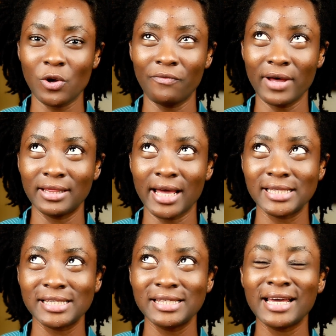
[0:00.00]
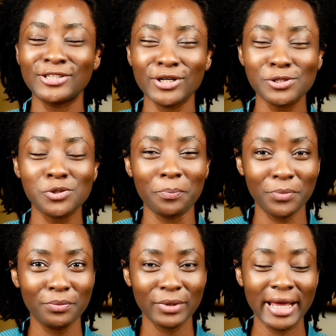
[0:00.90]
discovered that there are just some
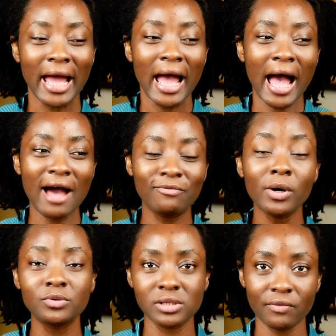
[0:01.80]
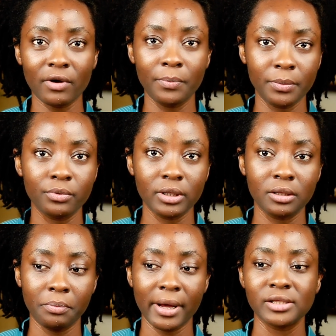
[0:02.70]
people, like I've worked with several people in
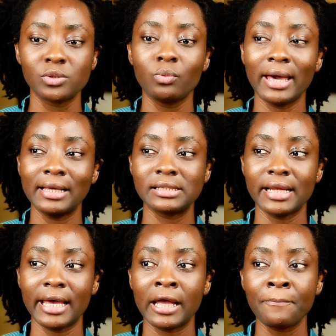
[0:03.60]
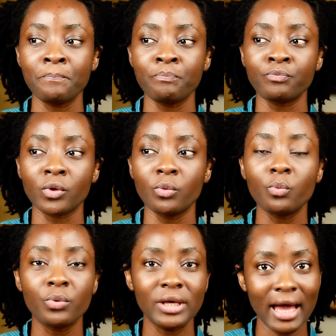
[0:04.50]
the past where it's like
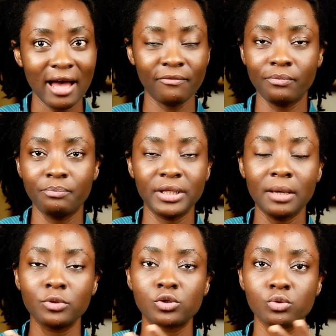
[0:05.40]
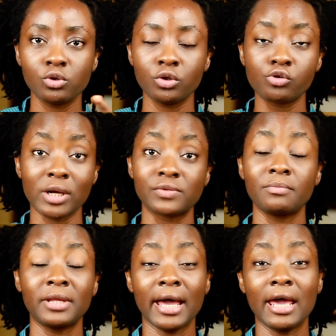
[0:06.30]
we have been able to, you know,
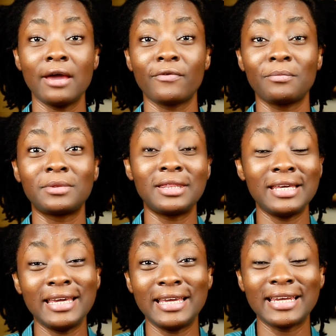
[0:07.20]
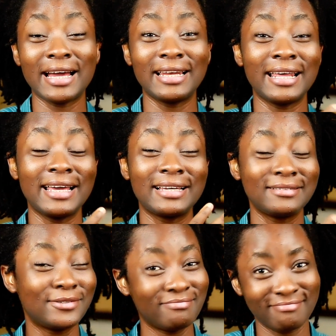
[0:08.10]
transform their hair from thin and like